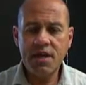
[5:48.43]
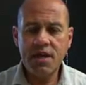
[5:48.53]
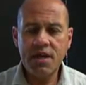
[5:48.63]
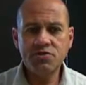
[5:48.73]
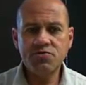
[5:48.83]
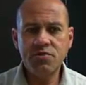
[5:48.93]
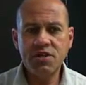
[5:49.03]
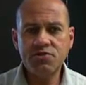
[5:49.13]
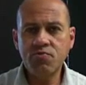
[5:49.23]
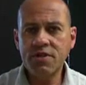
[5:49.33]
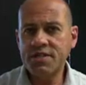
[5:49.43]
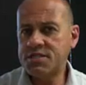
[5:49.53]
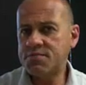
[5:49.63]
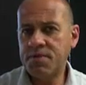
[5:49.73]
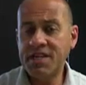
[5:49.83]
it's really
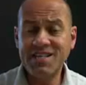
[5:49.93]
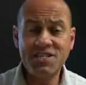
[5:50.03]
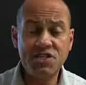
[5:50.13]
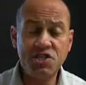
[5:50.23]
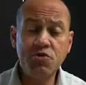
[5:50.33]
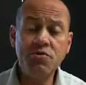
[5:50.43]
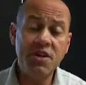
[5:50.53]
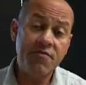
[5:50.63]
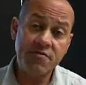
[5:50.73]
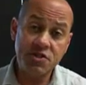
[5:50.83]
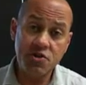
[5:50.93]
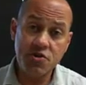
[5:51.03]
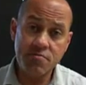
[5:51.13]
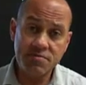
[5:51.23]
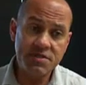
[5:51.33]
split into two different
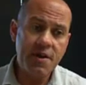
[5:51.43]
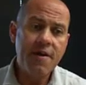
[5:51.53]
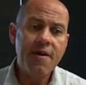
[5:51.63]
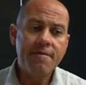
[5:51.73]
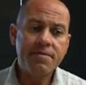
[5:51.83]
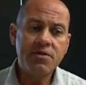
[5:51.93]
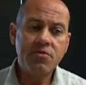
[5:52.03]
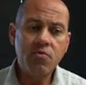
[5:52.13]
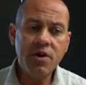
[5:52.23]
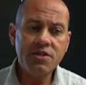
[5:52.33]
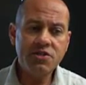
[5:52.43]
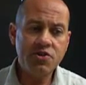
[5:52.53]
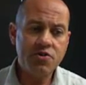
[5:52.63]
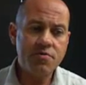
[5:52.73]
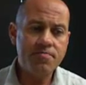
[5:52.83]
terms. The one
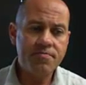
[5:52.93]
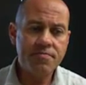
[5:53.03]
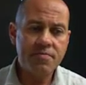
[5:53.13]
term